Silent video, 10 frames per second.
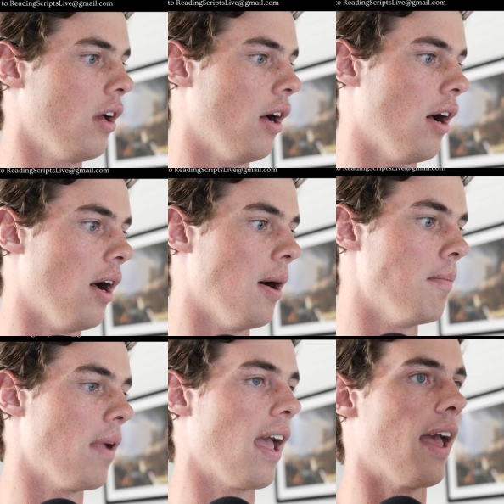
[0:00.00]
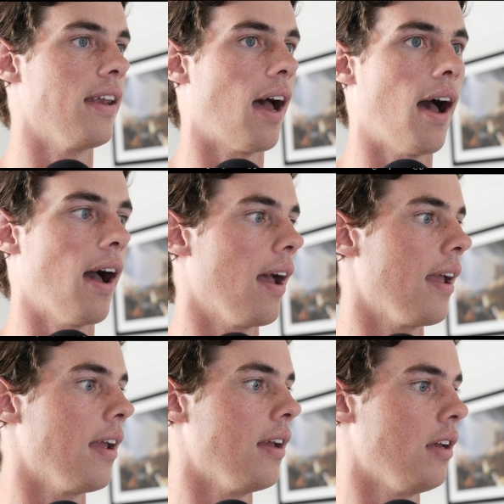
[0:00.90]
and
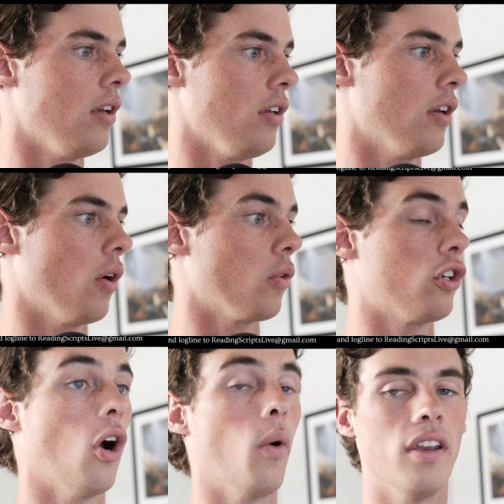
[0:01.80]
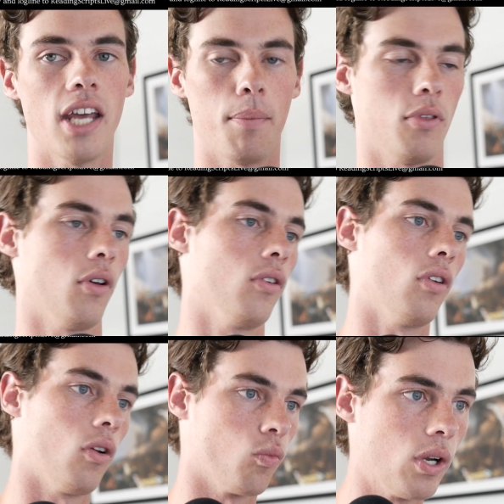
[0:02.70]
I, you know, go in depth on
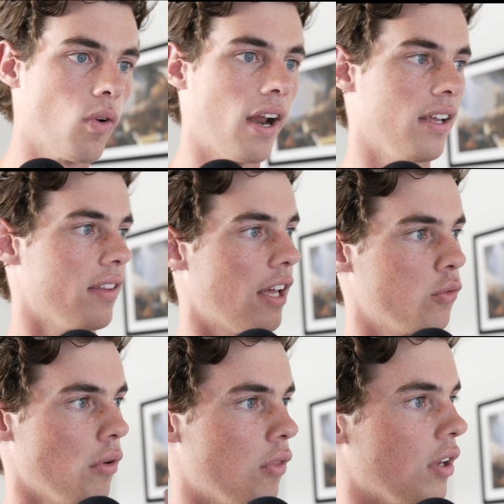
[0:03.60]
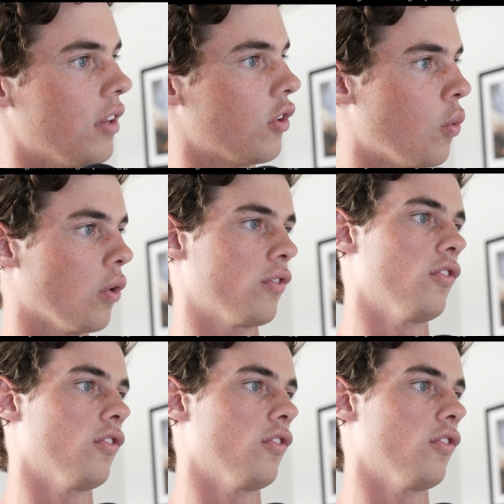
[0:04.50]
rewriting and that sort of thing in the course.